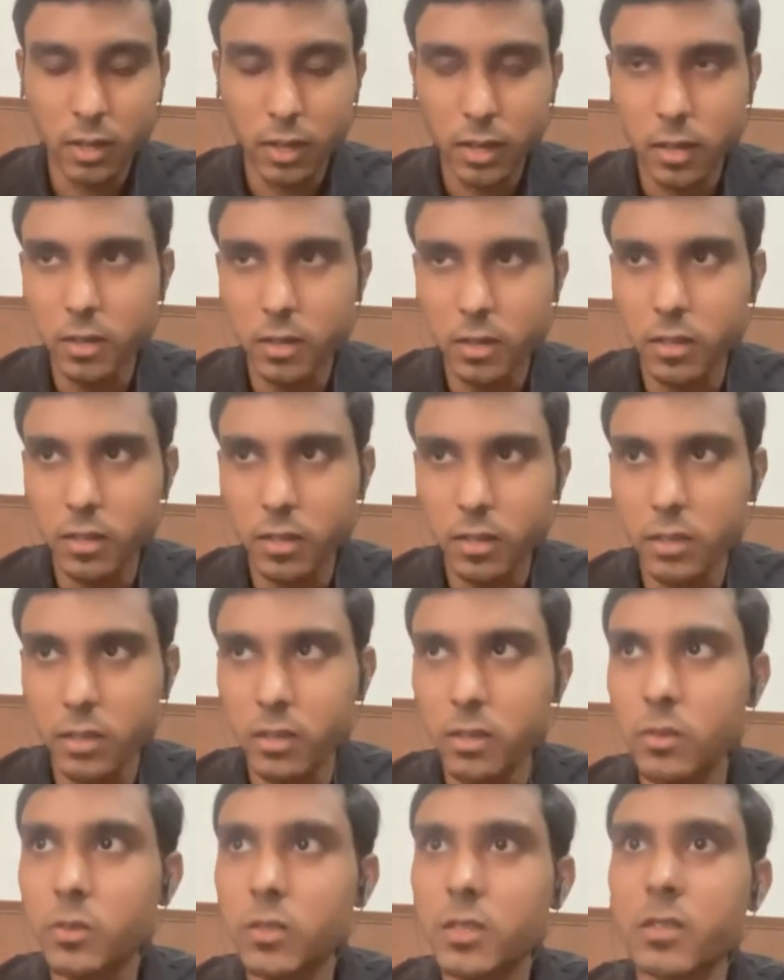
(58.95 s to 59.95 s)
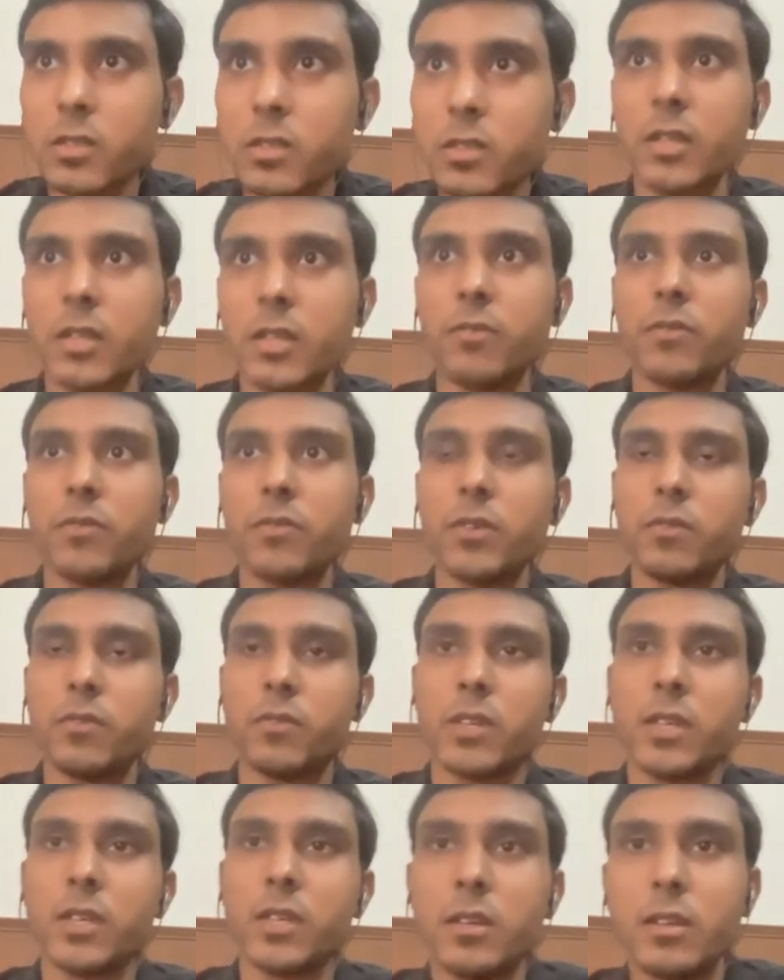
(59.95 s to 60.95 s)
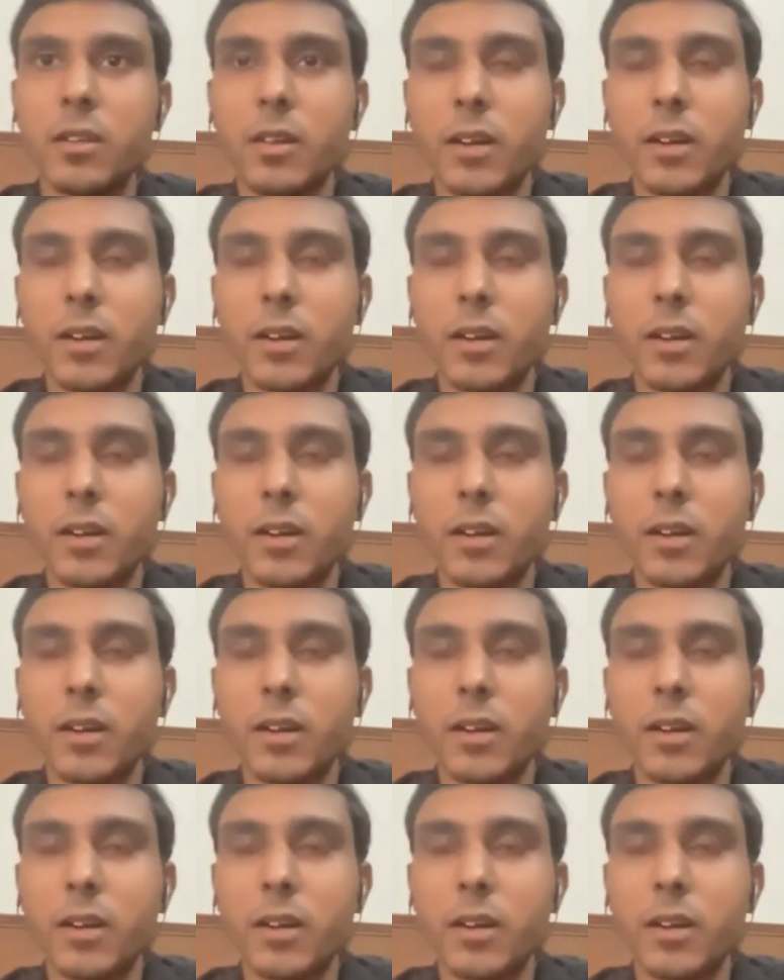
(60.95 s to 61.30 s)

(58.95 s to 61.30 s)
And in 2015,